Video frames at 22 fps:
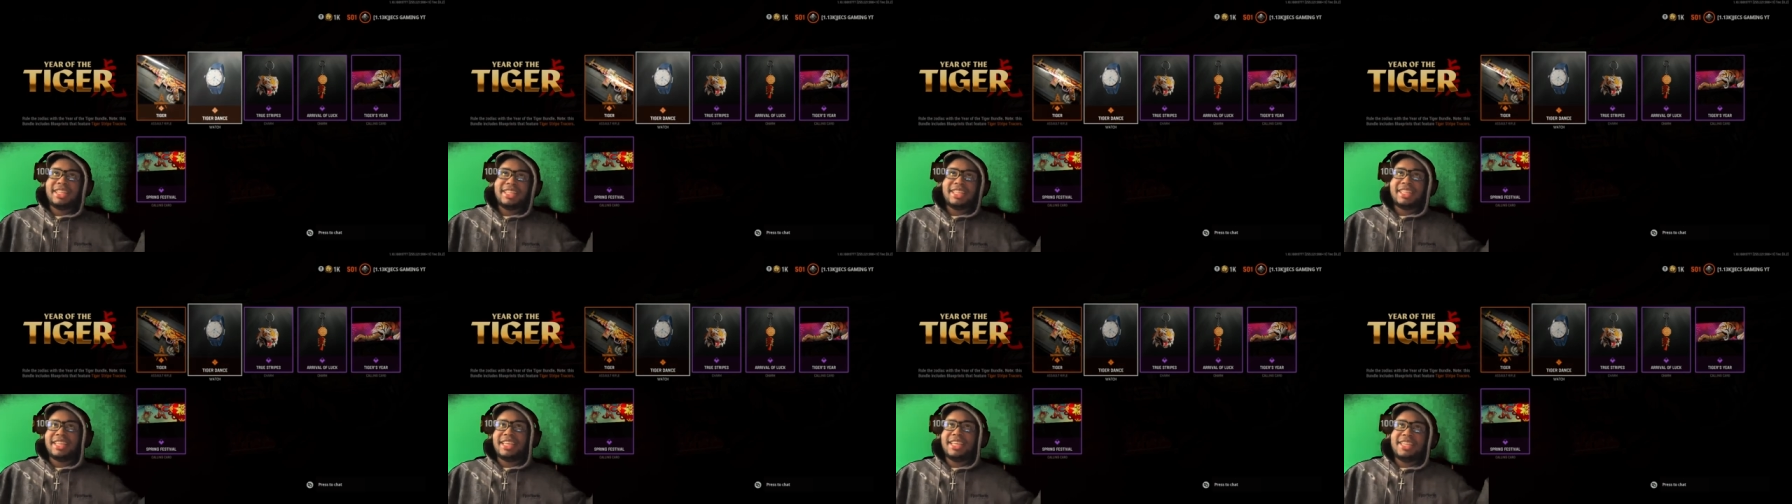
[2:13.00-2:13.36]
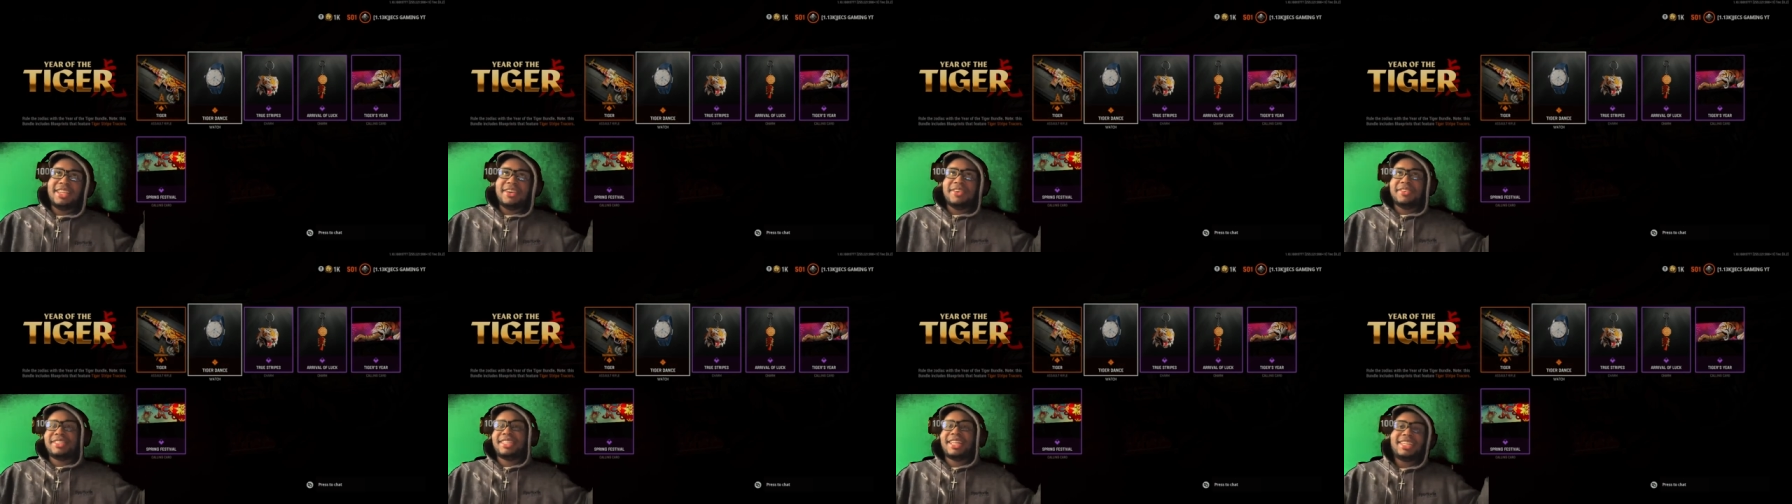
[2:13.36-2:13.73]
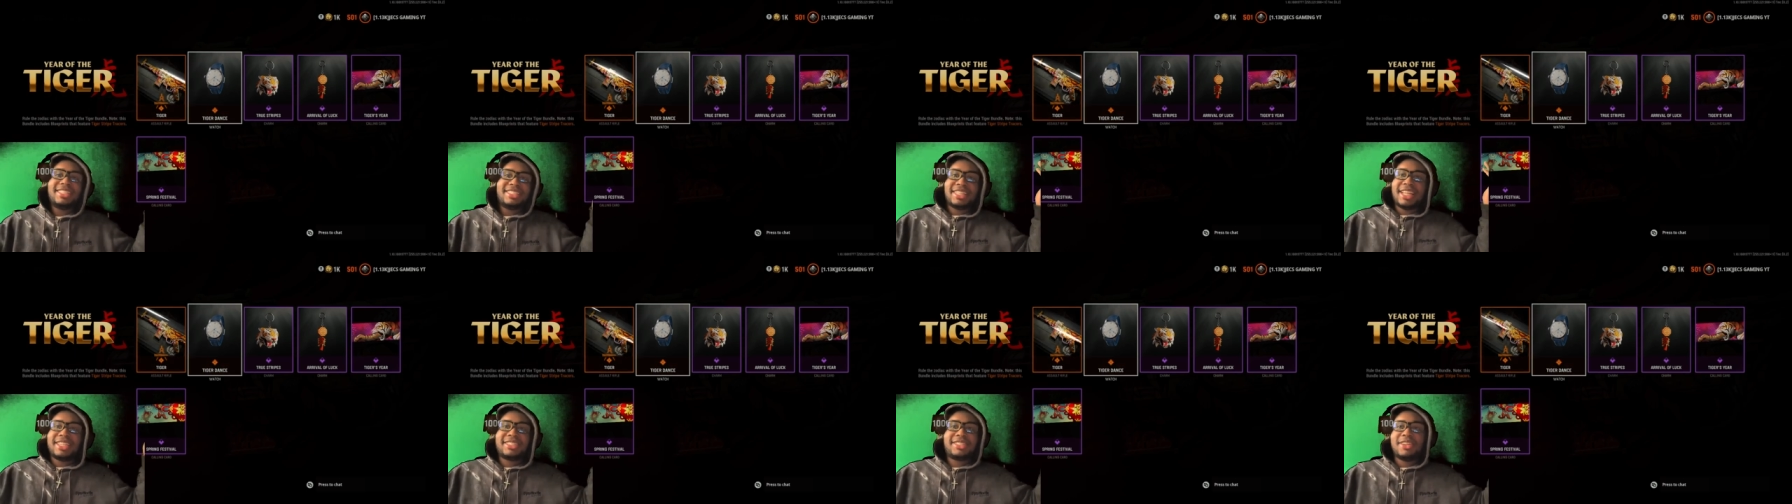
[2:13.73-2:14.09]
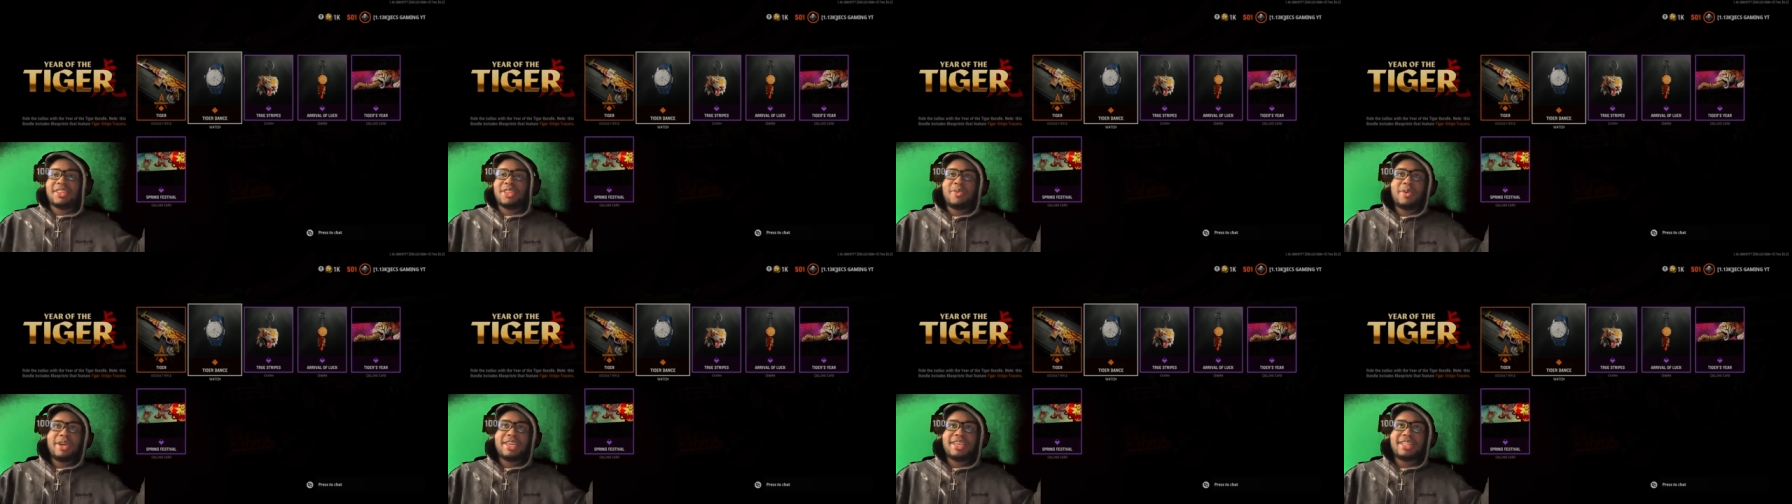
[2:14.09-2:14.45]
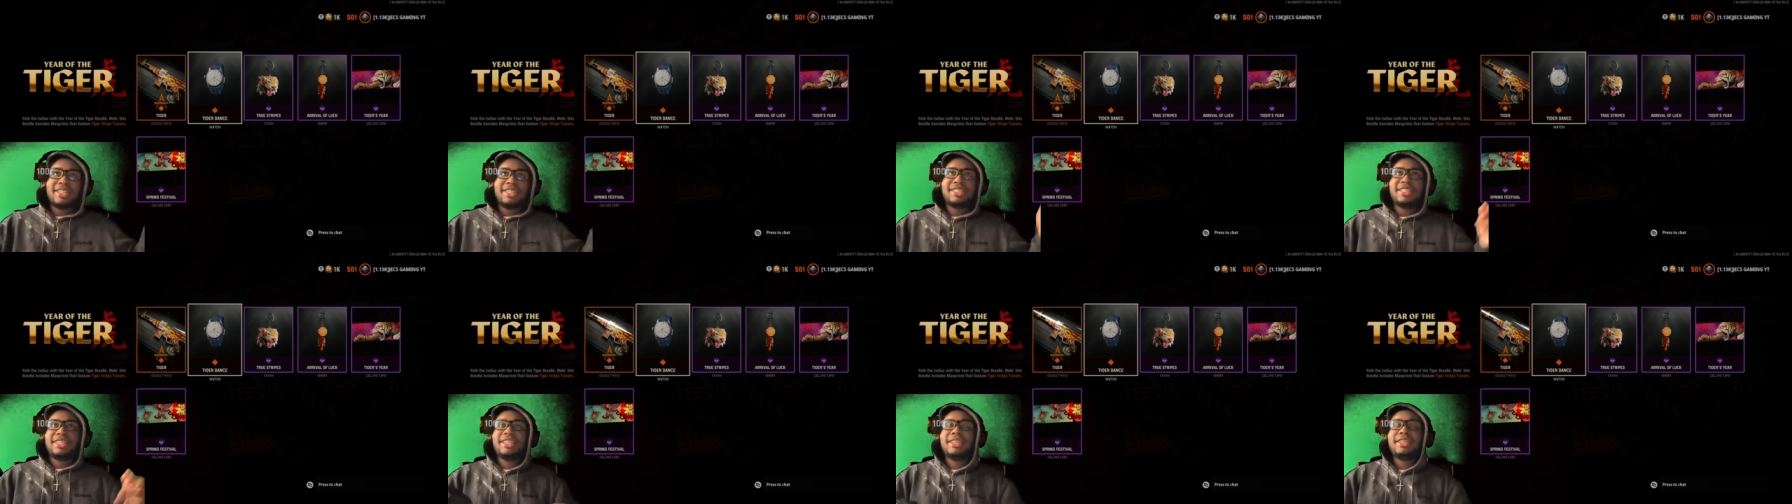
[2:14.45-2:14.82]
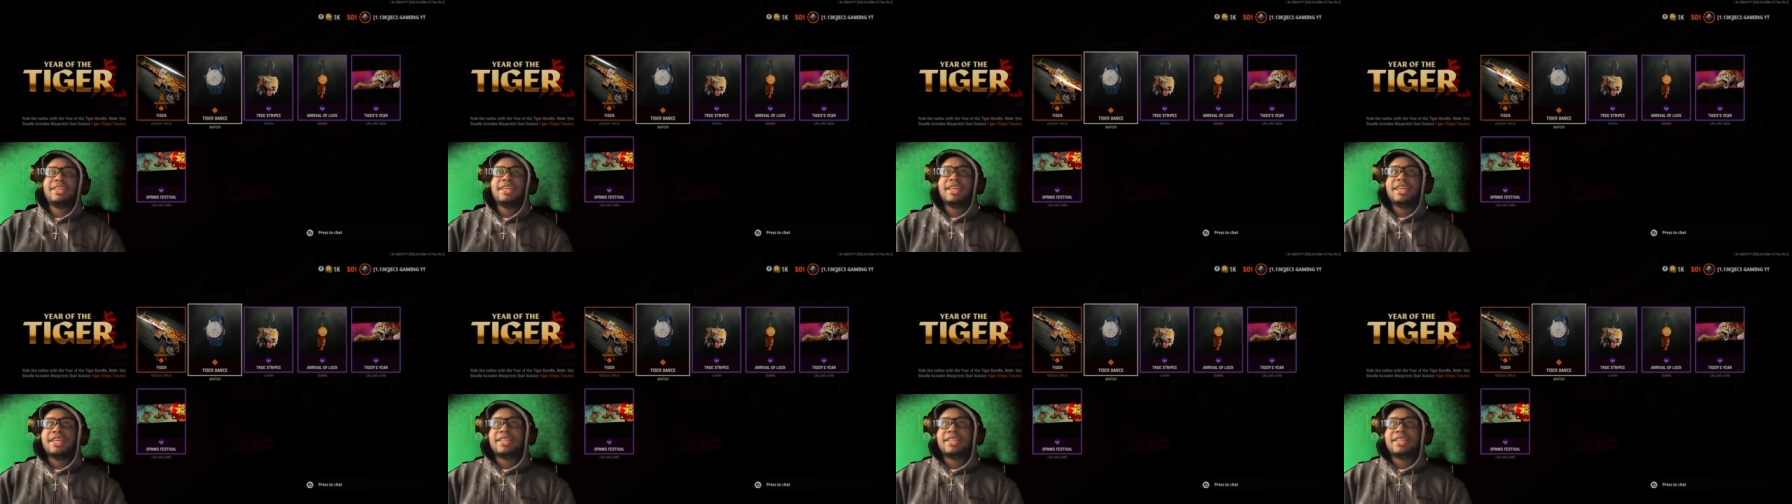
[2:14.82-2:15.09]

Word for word: you know, that that's the only way you can see it.